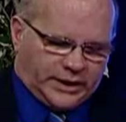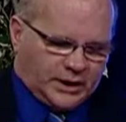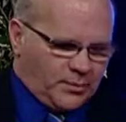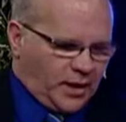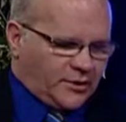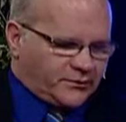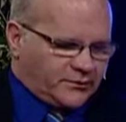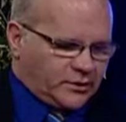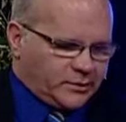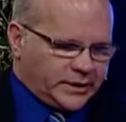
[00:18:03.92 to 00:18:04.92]
thing about
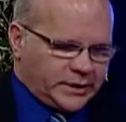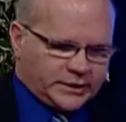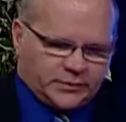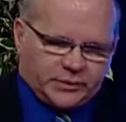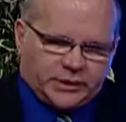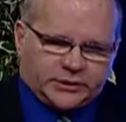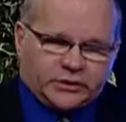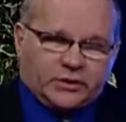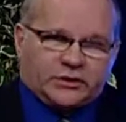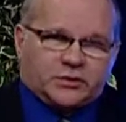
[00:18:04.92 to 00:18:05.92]
filming in the
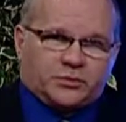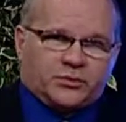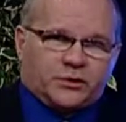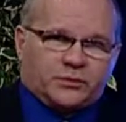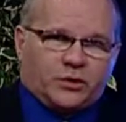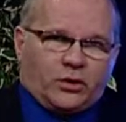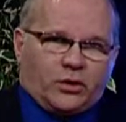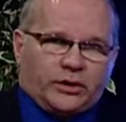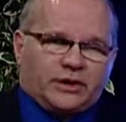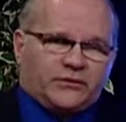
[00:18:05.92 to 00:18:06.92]
Minnesota Supreme
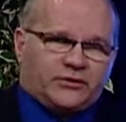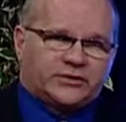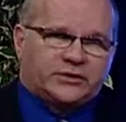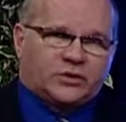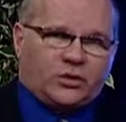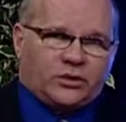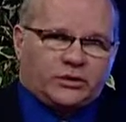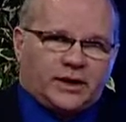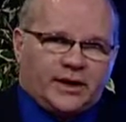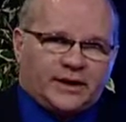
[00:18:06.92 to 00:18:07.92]
Court, if it's a
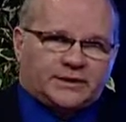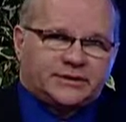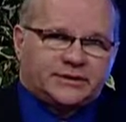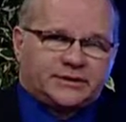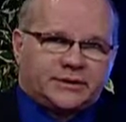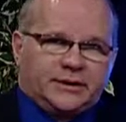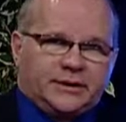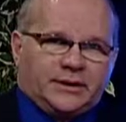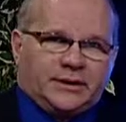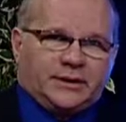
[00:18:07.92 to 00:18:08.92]
court case,
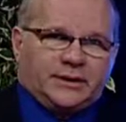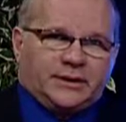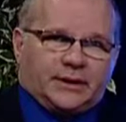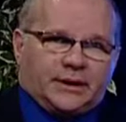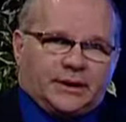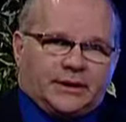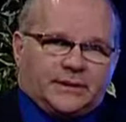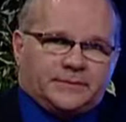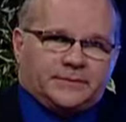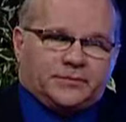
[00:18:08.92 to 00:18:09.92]

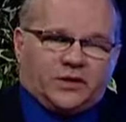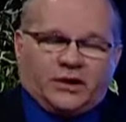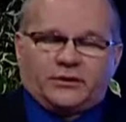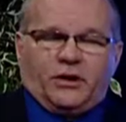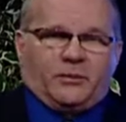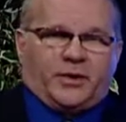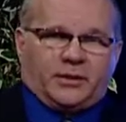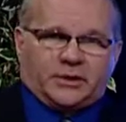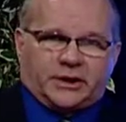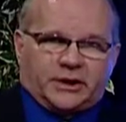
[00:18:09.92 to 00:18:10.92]
they're all
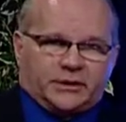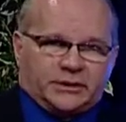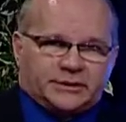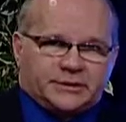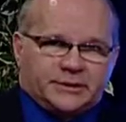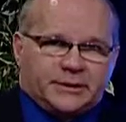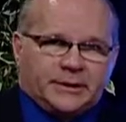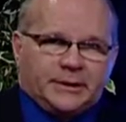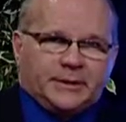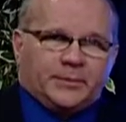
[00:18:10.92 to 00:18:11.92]
public hearings.
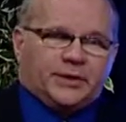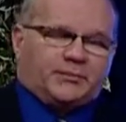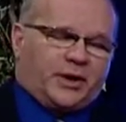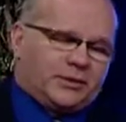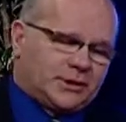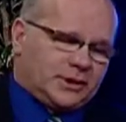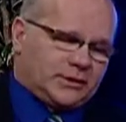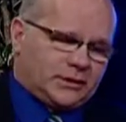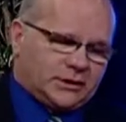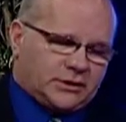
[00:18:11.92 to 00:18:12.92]
But public
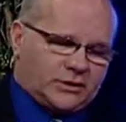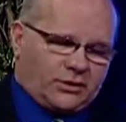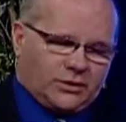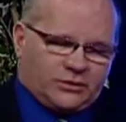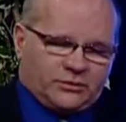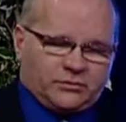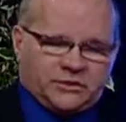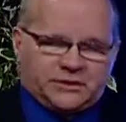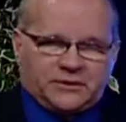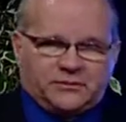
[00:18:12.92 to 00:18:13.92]
hearing in a courtroom
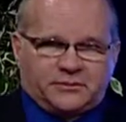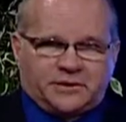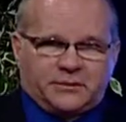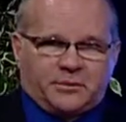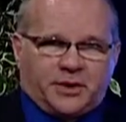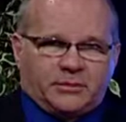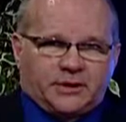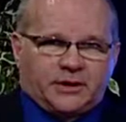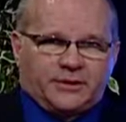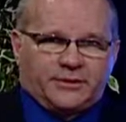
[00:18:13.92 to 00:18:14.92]
is different than a
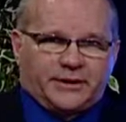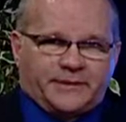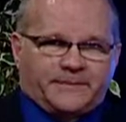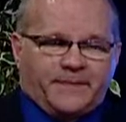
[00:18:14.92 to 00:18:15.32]
public hearing